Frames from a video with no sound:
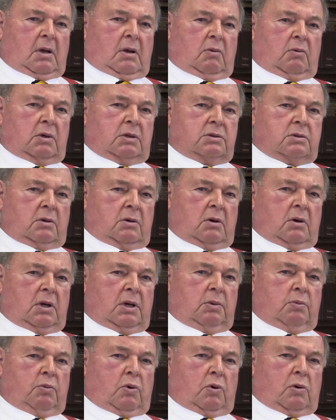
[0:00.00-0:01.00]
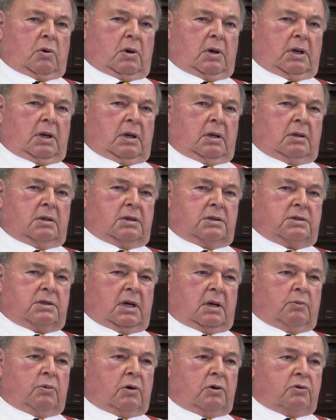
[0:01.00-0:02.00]
was early morning
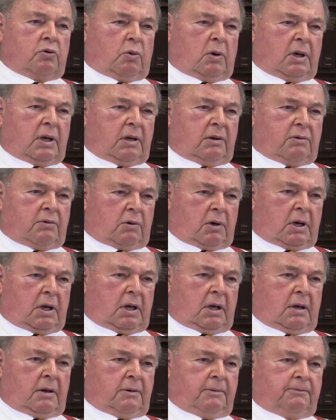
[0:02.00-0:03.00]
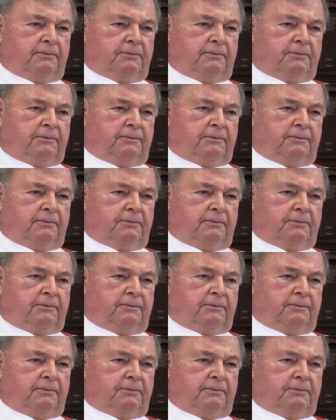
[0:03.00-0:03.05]
December 23